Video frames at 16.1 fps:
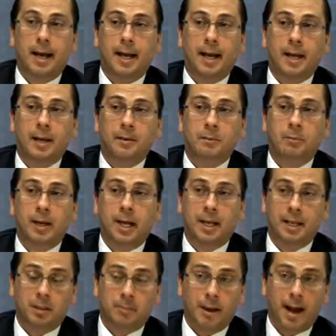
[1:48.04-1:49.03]
And we're
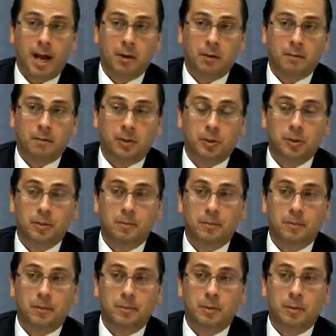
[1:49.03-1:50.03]
getting the payoff too
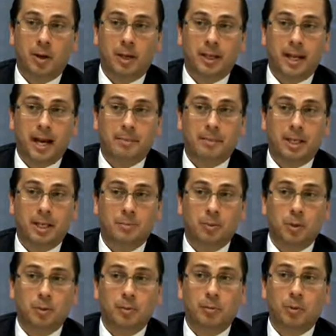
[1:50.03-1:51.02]
from the mining capex
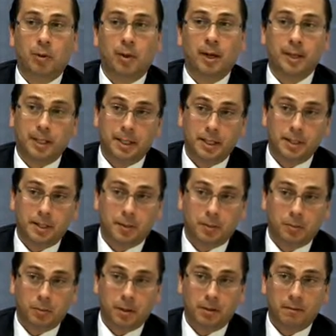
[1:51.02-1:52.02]
boom in prior
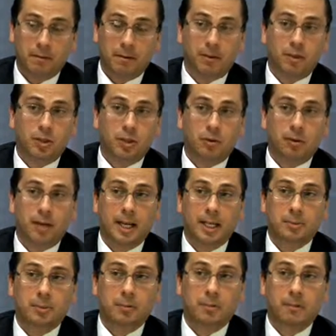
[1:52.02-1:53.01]
years with very strong
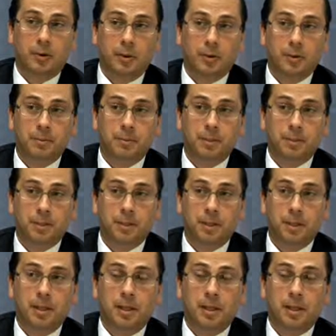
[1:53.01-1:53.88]
export volumes.